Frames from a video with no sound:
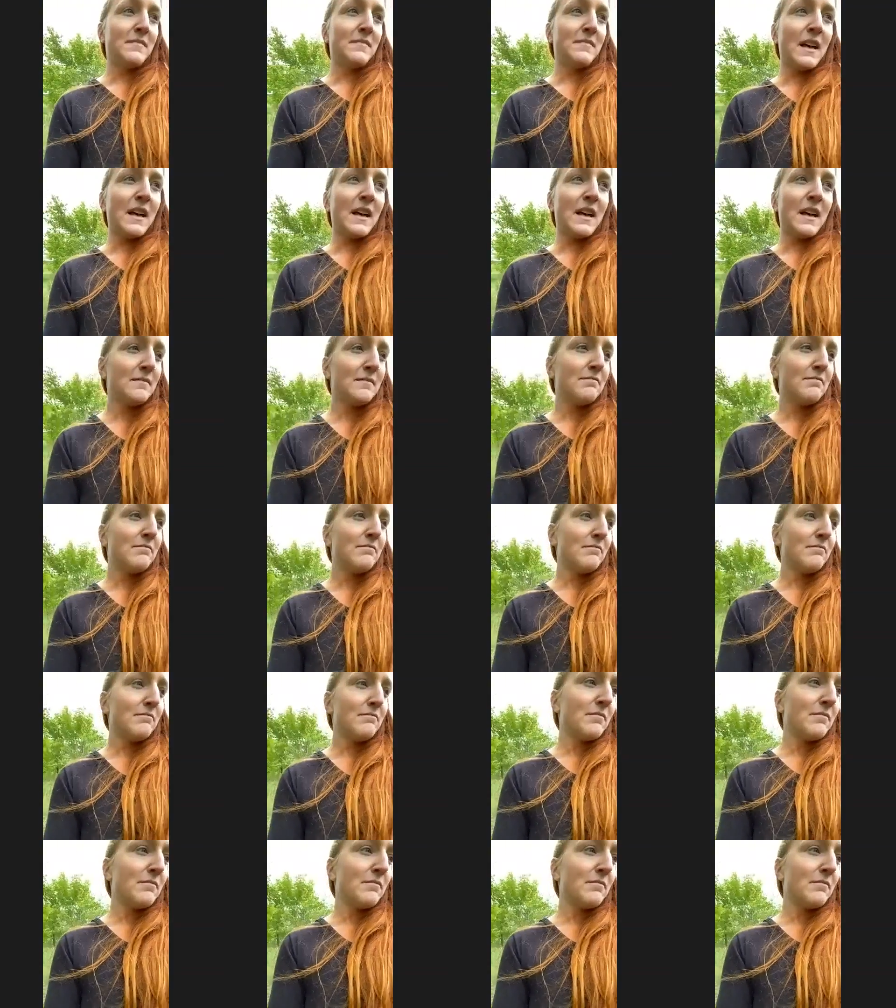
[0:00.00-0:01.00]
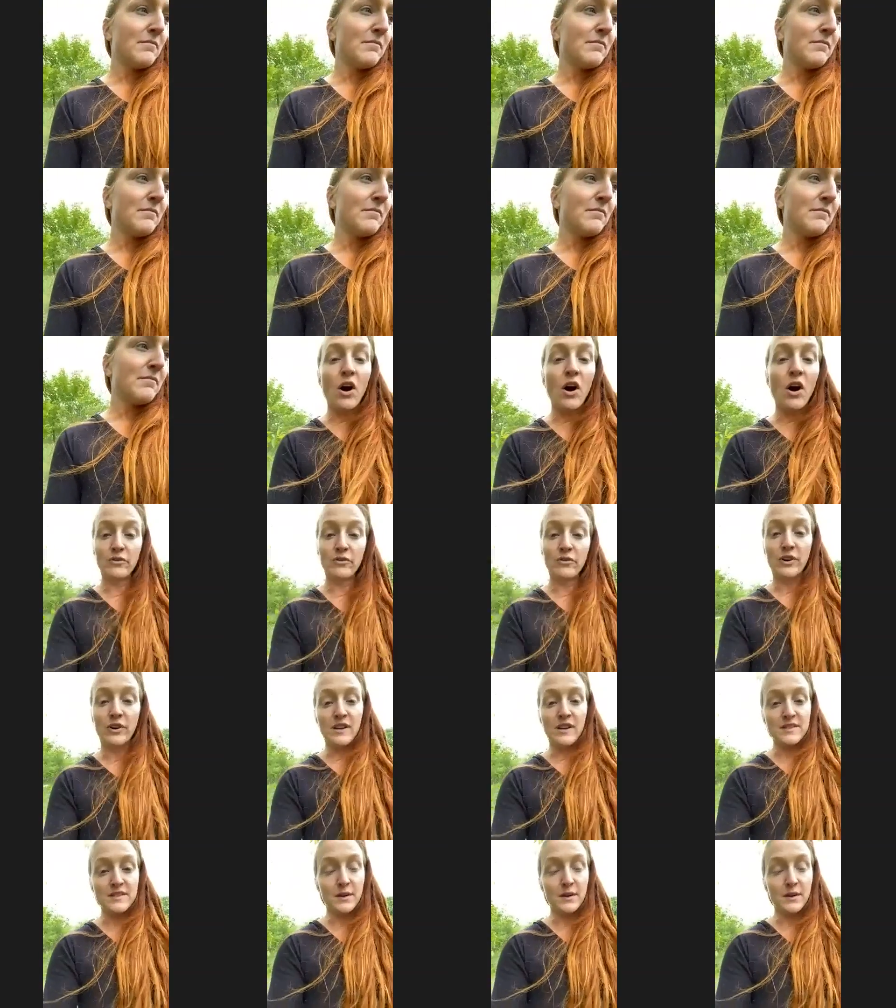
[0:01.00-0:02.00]
that my
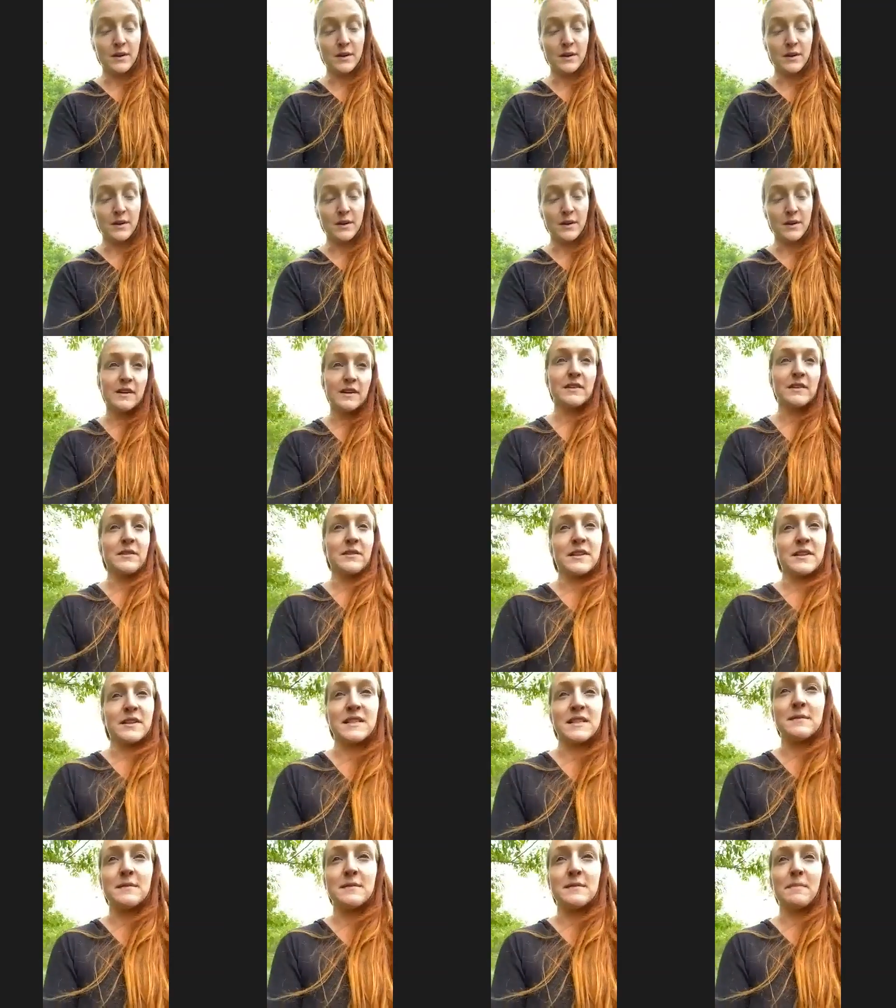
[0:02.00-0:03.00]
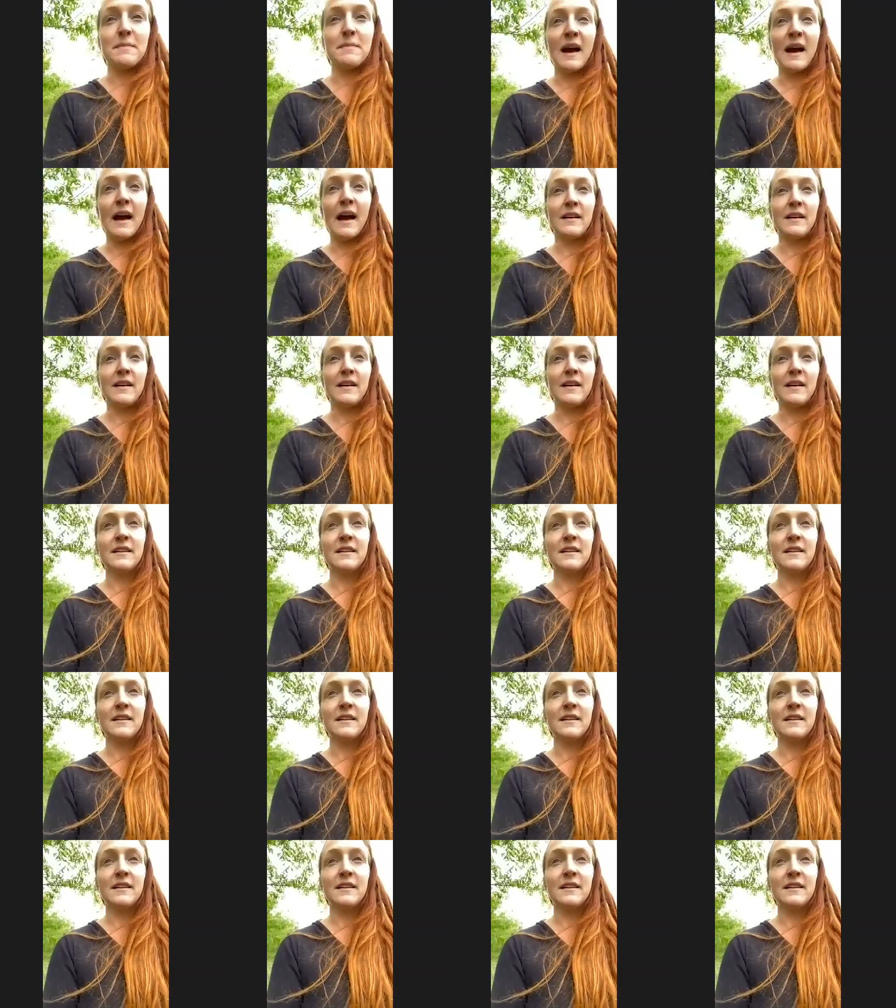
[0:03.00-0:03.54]
offerings are only going to expand.